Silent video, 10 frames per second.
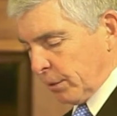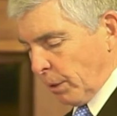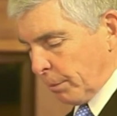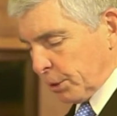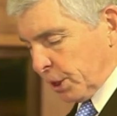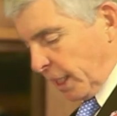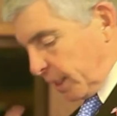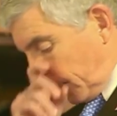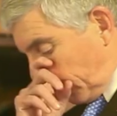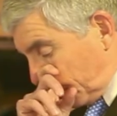
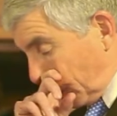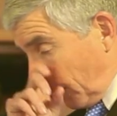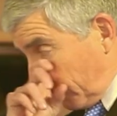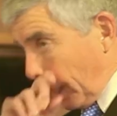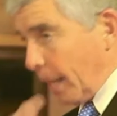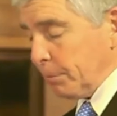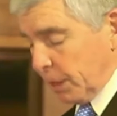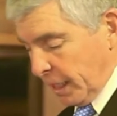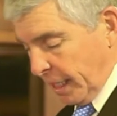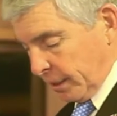representatives of
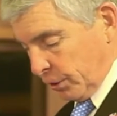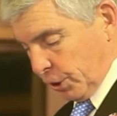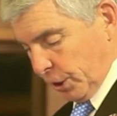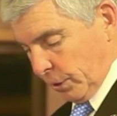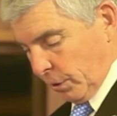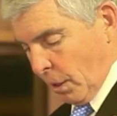MD Anderson,